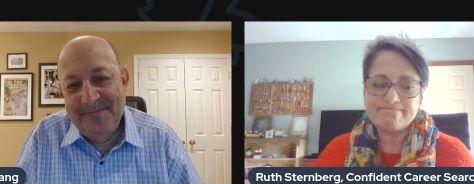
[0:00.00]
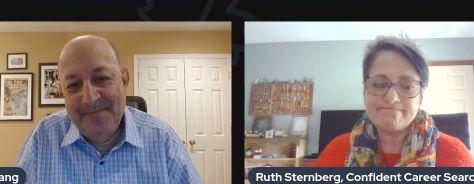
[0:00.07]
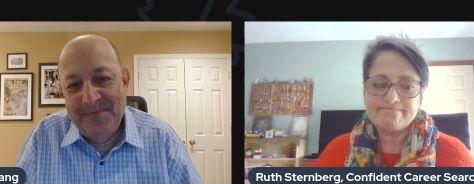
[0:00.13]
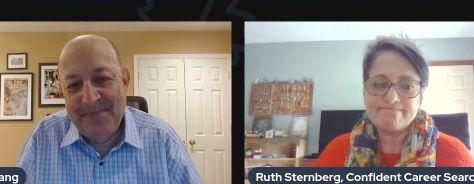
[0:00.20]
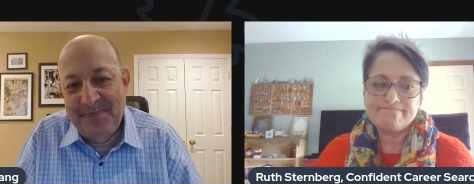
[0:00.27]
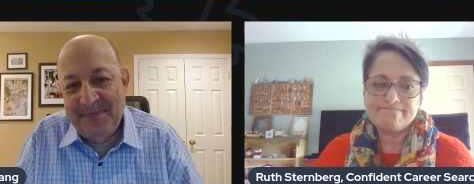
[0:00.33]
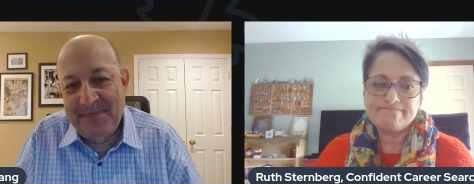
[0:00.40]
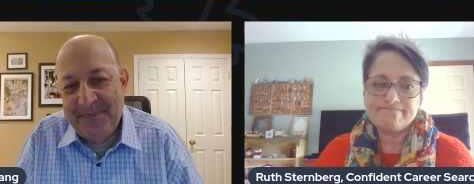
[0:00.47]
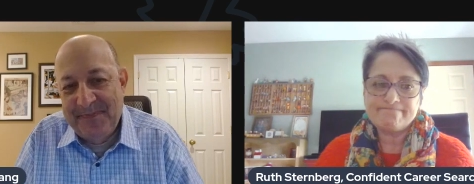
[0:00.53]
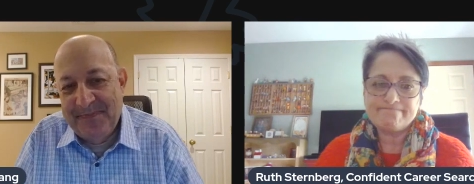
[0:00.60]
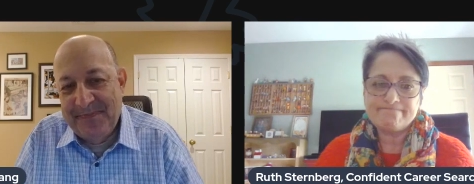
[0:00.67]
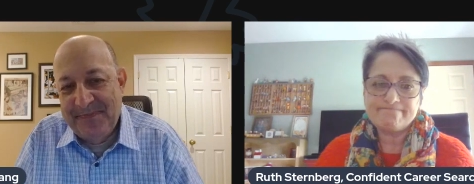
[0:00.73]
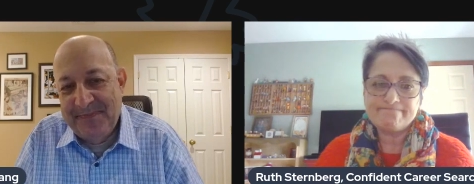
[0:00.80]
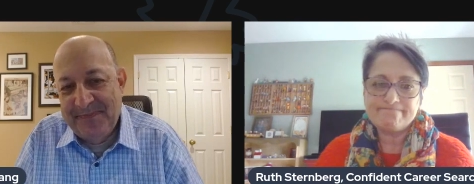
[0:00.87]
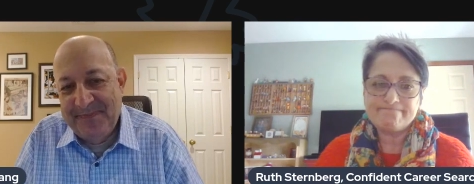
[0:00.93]

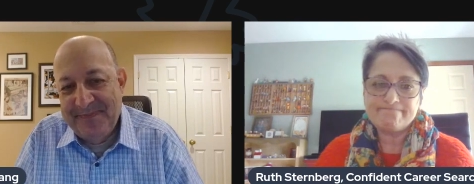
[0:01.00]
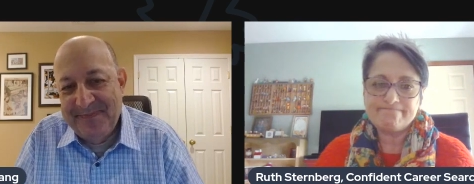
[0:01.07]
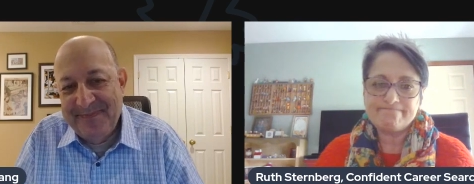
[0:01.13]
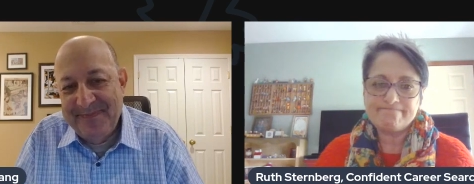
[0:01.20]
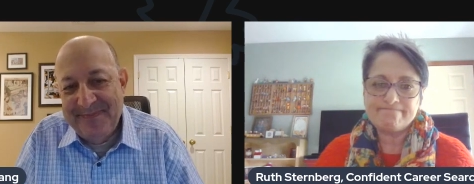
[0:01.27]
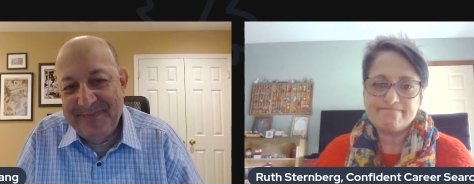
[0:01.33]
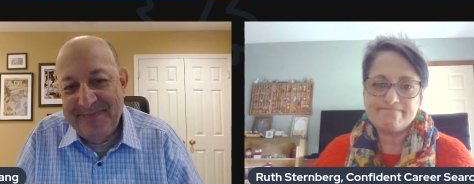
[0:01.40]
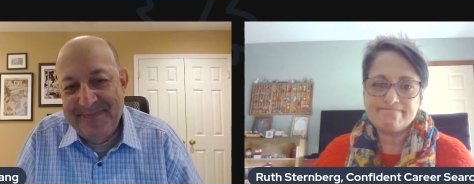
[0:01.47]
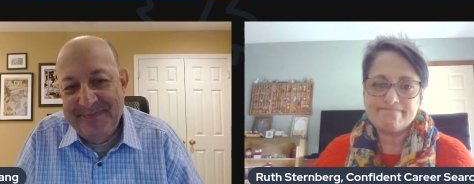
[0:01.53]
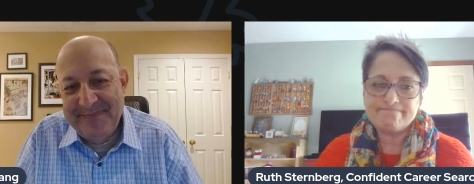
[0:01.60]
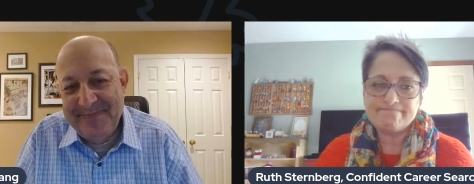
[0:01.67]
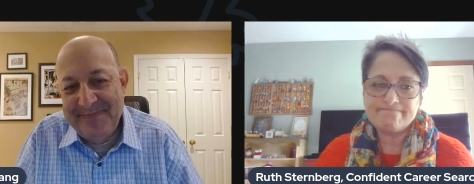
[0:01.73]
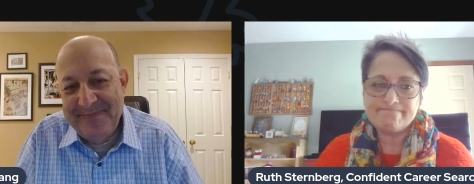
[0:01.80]
Nobody speaks.